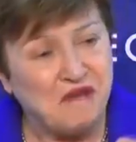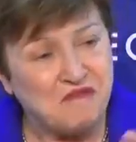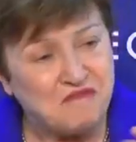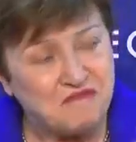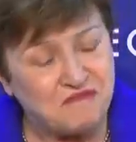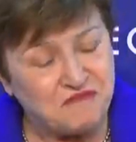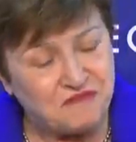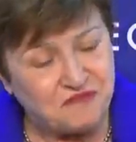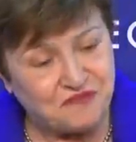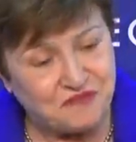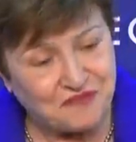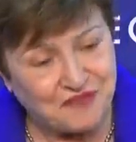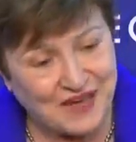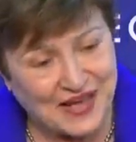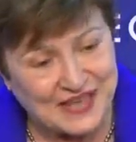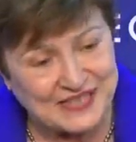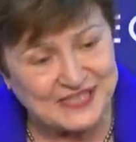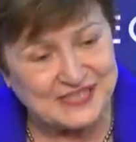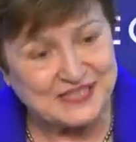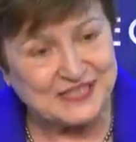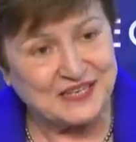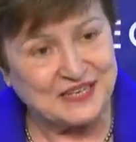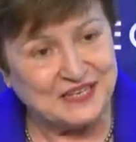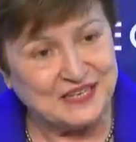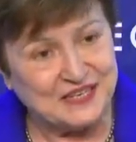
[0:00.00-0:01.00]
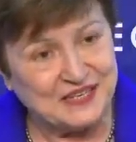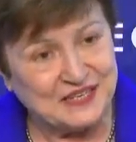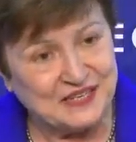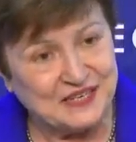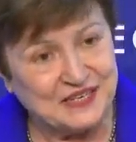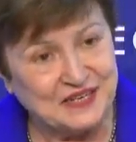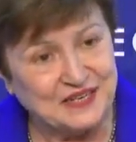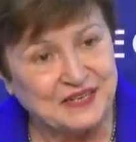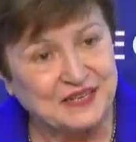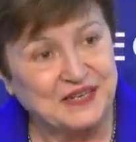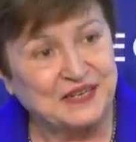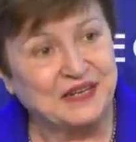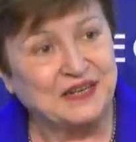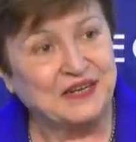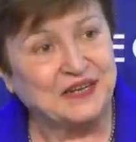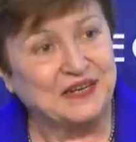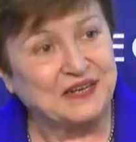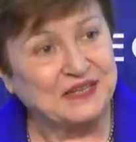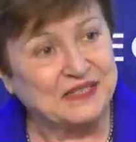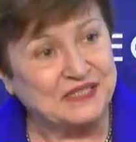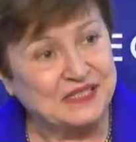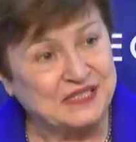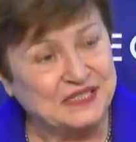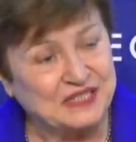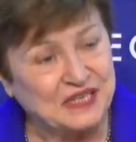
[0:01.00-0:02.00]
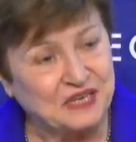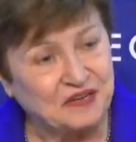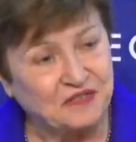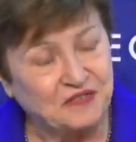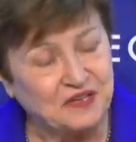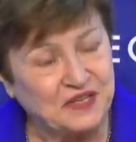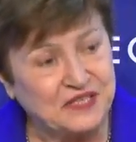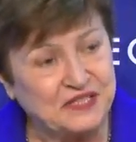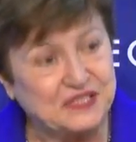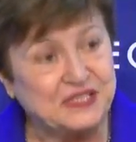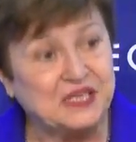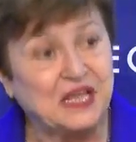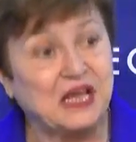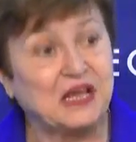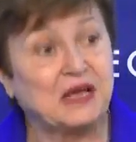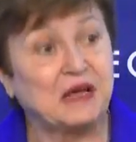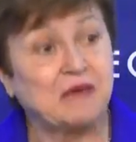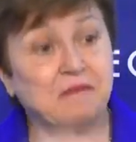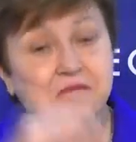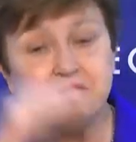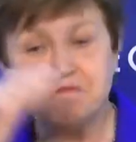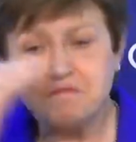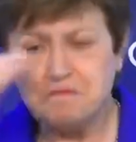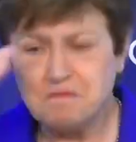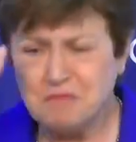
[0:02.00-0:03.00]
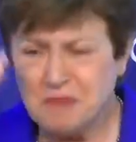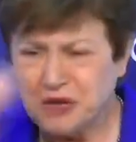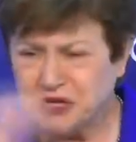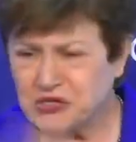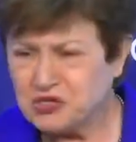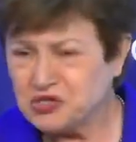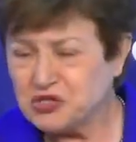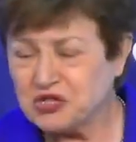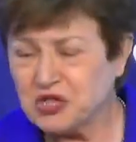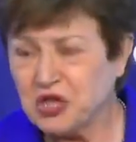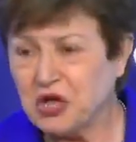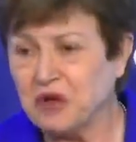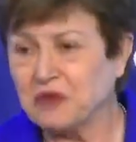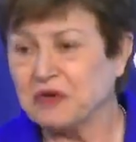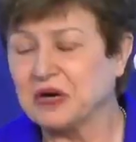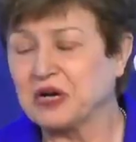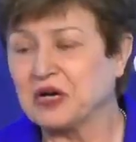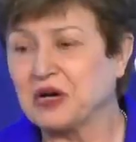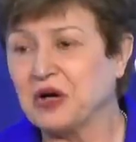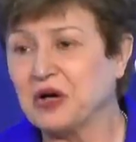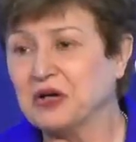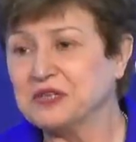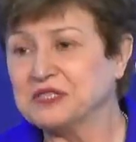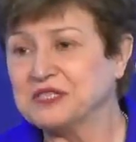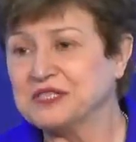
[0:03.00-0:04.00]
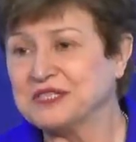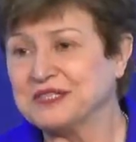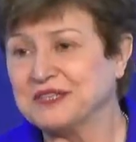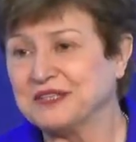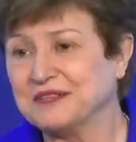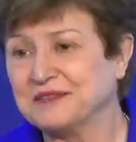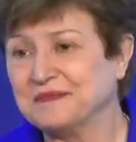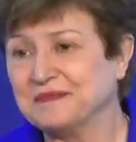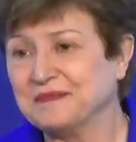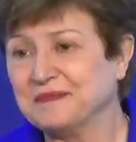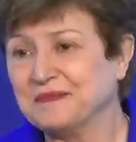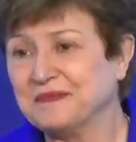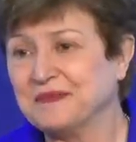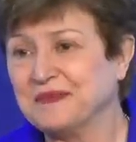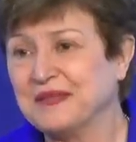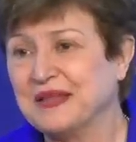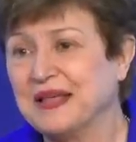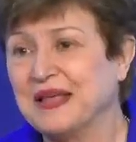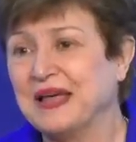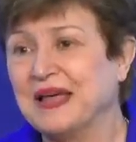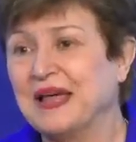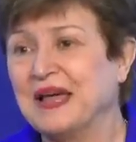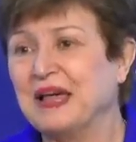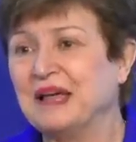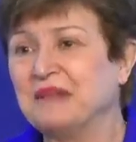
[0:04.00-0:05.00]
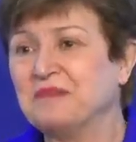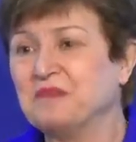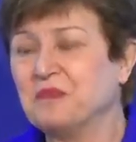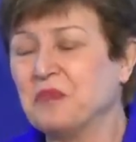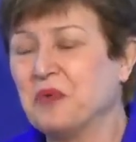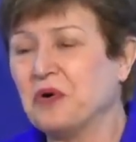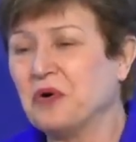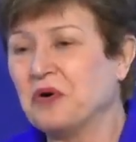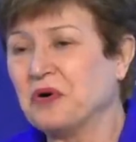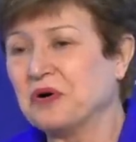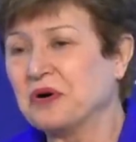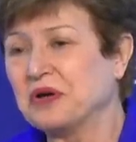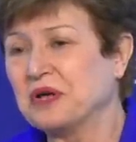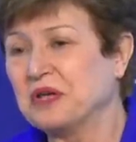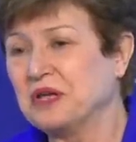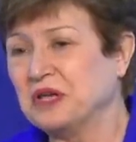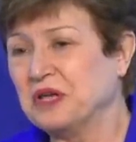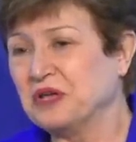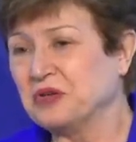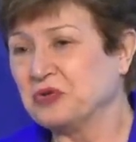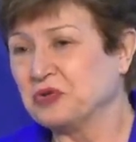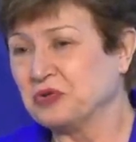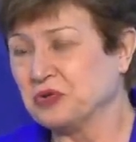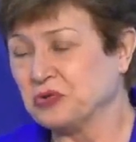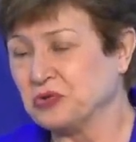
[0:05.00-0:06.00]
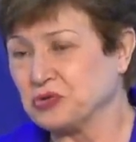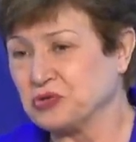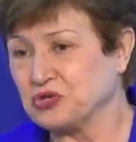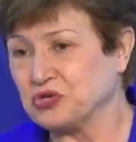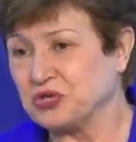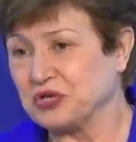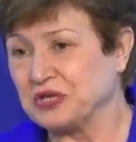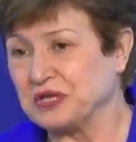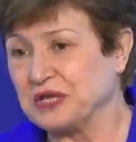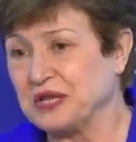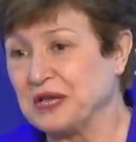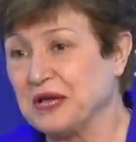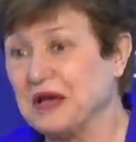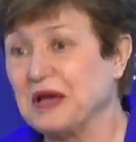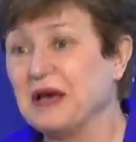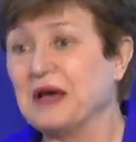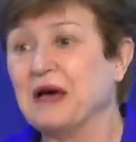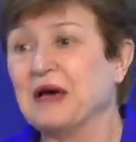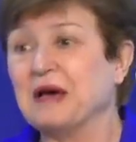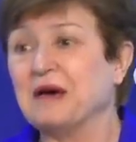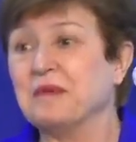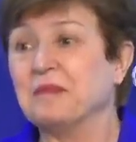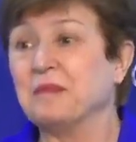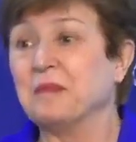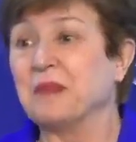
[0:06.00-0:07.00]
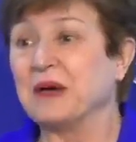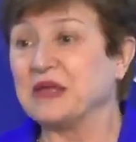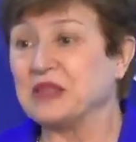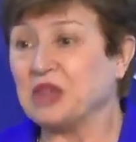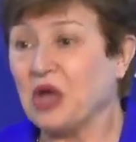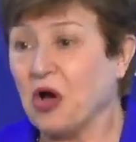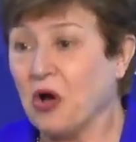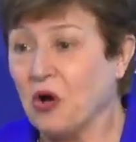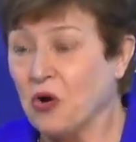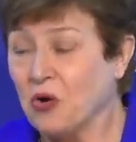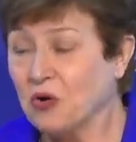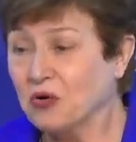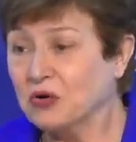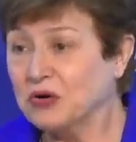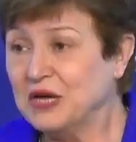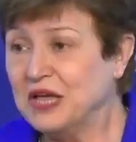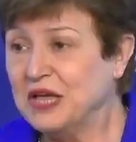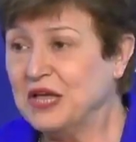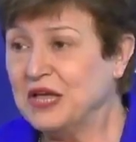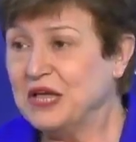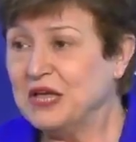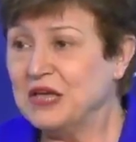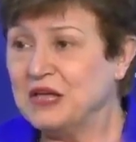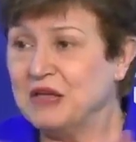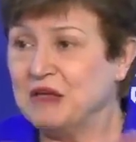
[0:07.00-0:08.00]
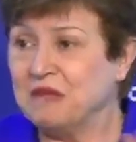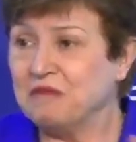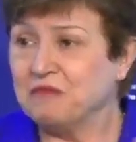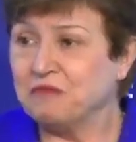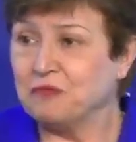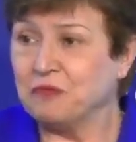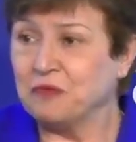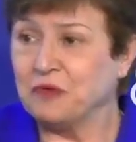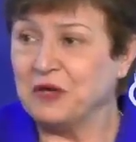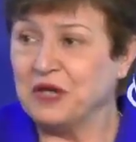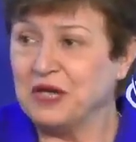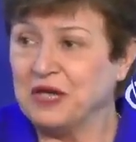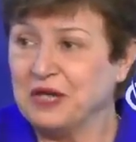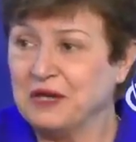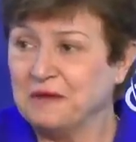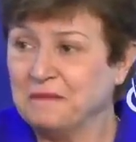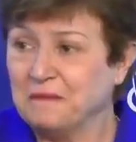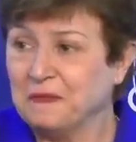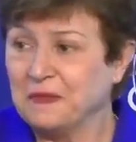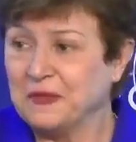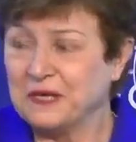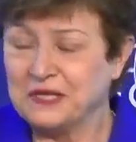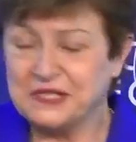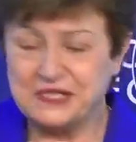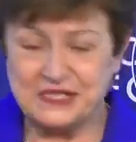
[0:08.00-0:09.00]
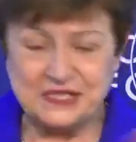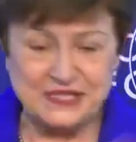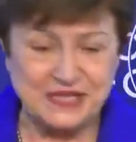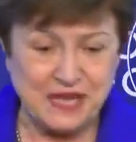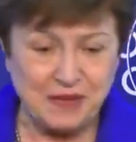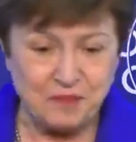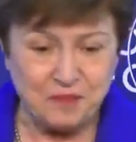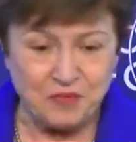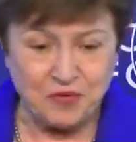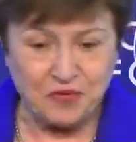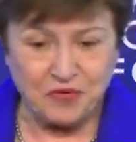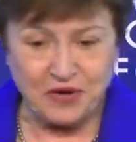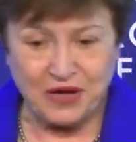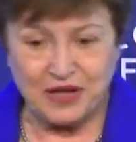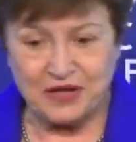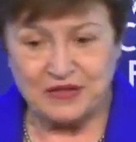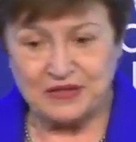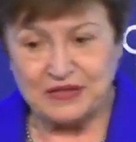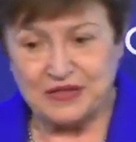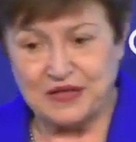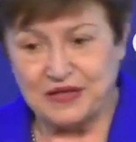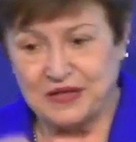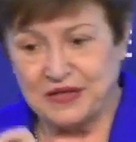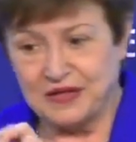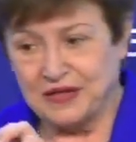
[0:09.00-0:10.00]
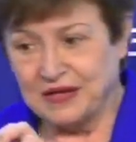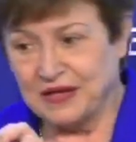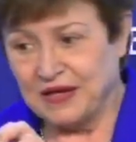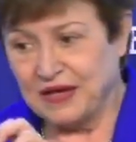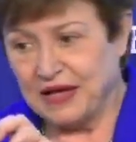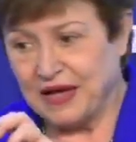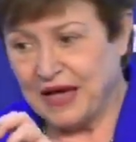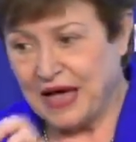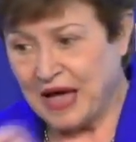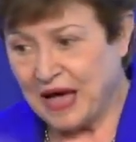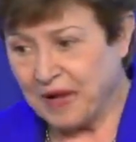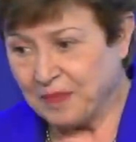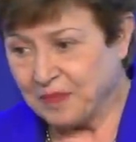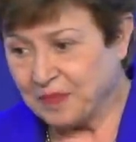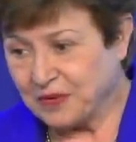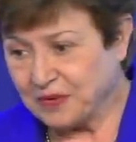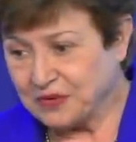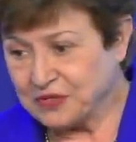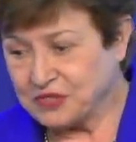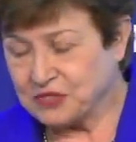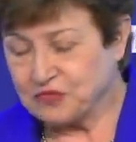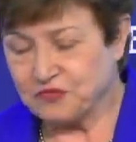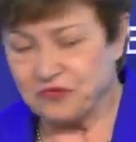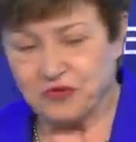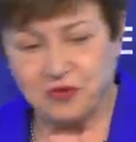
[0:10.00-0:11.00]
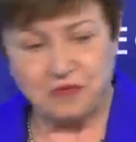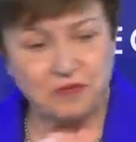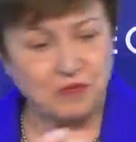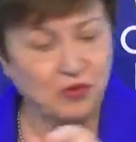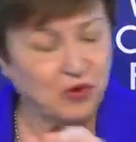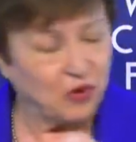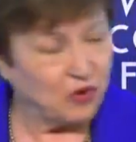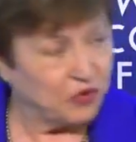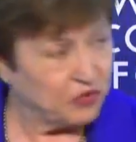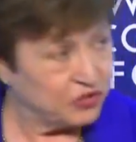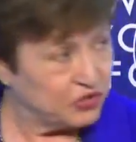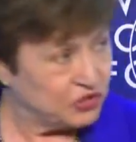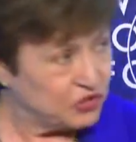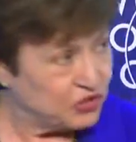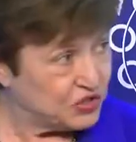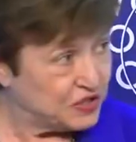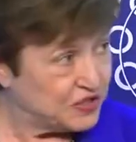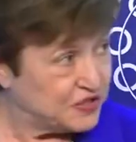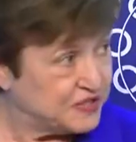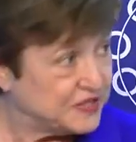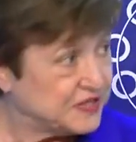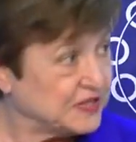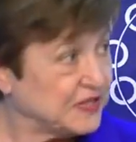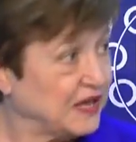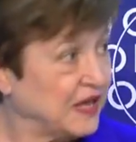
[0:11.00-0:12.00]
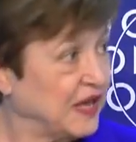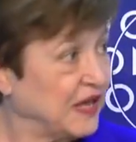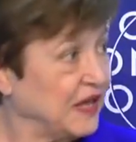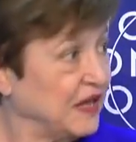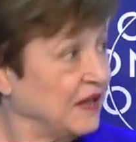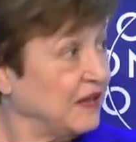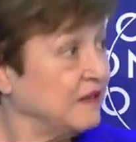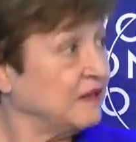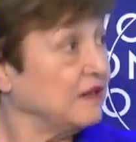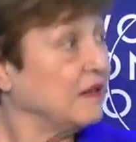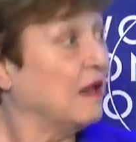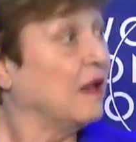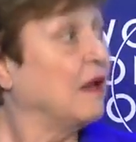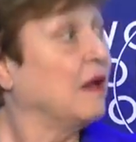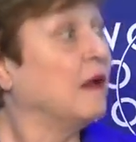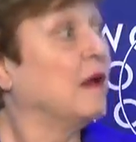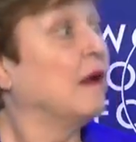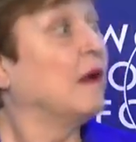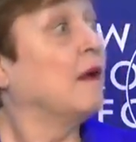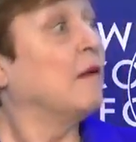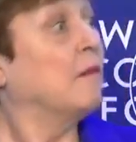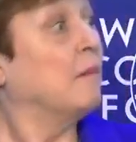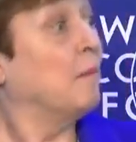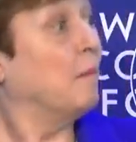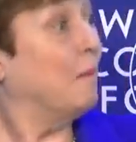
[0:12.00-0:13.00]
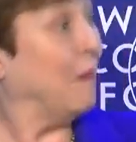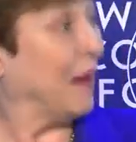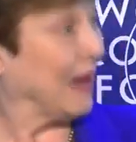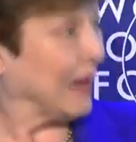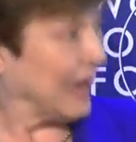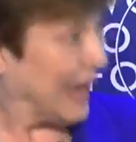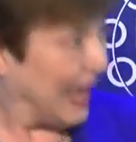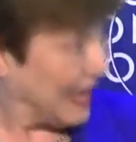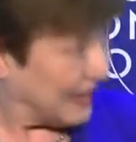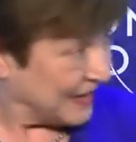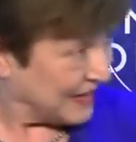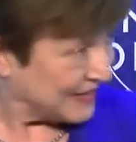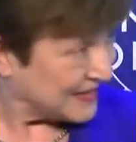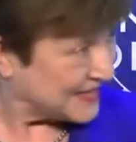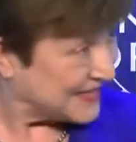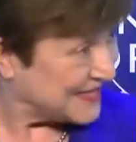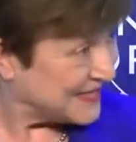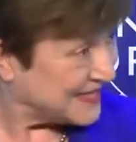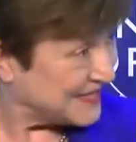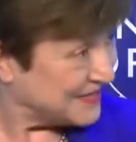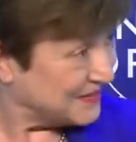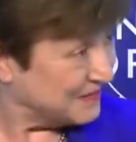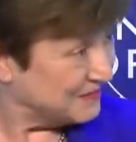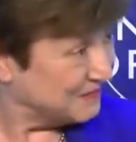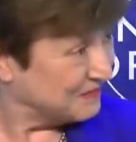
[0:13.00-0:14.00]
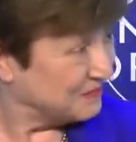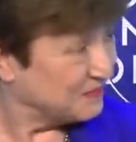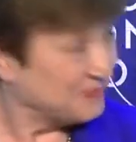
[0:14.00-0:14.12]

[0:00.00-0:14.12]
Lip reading: faster service, much lower cost, and more inclusion. But only if we separate apples from oranges and bananas.